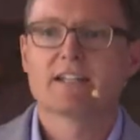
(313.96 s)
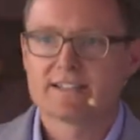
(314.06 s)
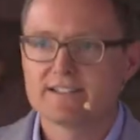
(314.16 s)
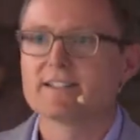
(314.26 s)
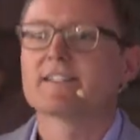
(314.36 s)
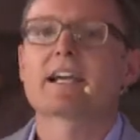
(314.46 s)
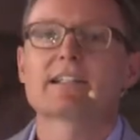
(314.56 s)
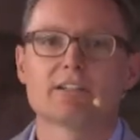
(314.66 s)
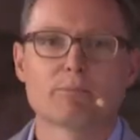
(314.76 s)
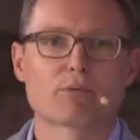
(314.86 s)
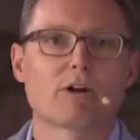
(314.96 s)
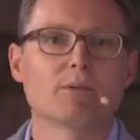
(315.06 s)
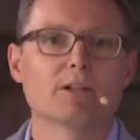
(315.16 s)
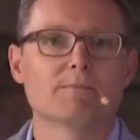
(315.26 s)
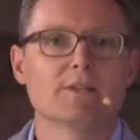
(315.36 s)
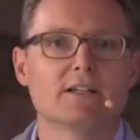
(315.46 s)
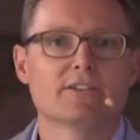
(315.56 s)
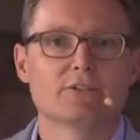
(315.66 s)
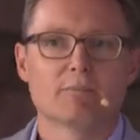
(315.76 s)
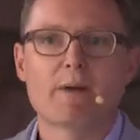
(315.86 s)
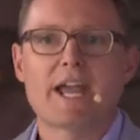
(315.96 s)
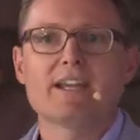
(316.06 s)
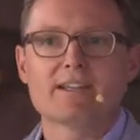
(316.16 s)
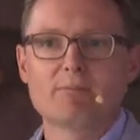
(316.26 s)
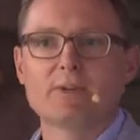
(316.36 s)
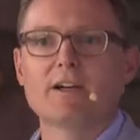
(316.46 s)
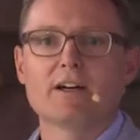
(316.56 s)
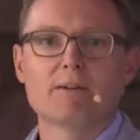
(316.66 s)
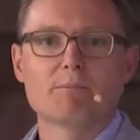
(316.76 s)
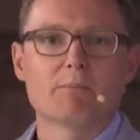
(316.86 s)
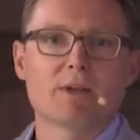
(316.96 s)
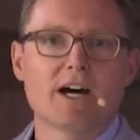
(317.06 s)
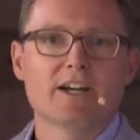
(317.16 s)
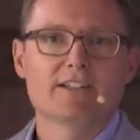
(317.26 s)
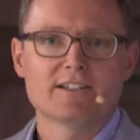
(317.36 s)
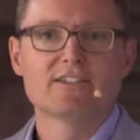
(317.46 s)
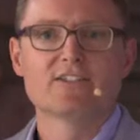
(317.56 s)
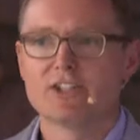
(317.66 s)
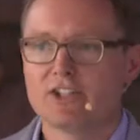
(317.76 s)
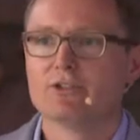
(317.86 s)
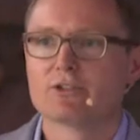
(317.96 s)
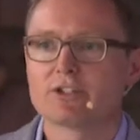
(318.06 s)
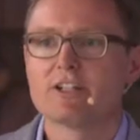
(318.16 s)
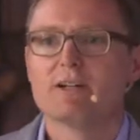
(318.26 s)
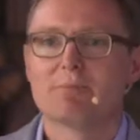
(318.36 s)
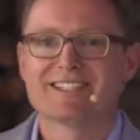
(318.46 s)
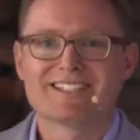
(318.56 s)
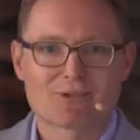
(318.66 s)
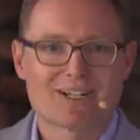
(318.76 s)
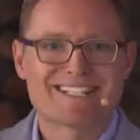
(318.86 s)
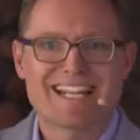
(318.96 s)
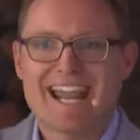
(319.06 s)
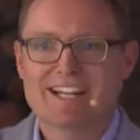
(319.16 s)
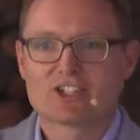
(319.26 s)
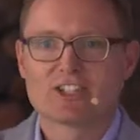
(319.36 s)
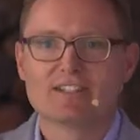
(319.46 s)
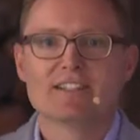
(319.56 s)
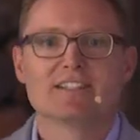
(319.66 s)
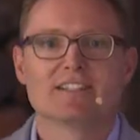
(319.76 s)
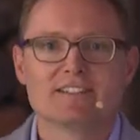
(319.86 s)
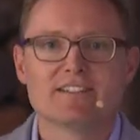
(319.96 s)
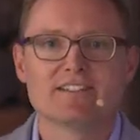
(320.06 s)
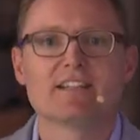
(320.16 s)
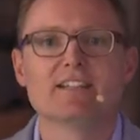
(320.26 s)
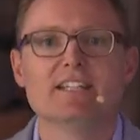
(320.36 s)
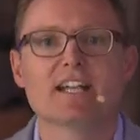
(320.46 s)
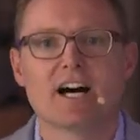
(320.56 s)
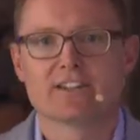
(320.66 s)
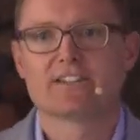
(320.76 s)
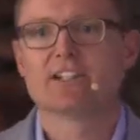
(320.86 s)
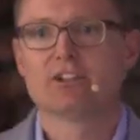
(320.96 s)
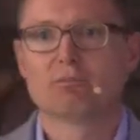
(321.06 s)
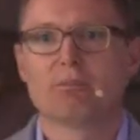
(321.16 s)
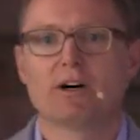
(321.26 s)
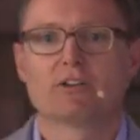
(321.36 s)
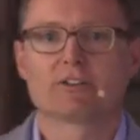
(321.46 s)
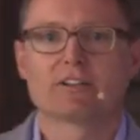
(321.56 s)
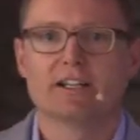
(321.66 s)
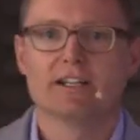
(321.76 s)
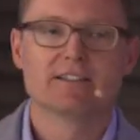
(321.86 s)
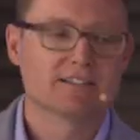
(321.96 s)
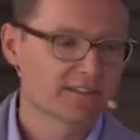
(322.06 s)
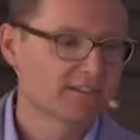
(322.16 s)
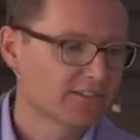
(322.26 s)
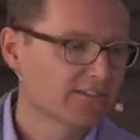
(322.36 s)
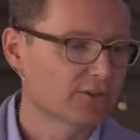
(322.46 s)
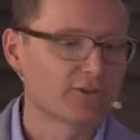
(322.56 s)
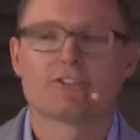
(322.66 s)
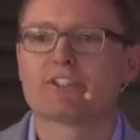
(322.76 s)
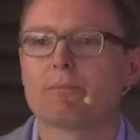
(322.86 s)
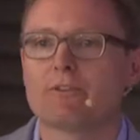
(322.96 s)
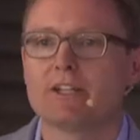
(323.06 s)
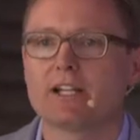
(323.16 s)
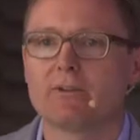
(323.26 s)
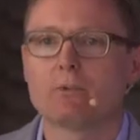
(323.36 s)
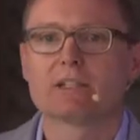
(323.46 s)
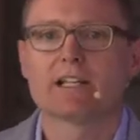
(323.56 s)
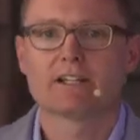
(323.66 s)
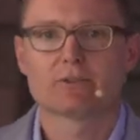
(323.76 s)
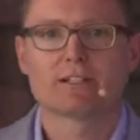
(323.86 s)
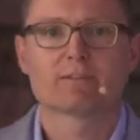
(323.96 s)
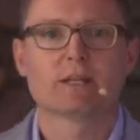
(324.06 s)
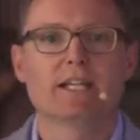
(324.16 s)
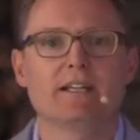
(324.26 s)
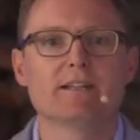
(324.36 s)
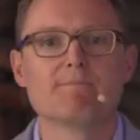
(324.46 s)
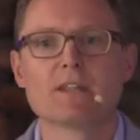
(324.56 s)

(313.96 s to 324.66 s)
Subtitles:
That's exactly the problem. So the bank behind is secure, but the transaction, this is the unsecure part. And this is also something I would like to explain,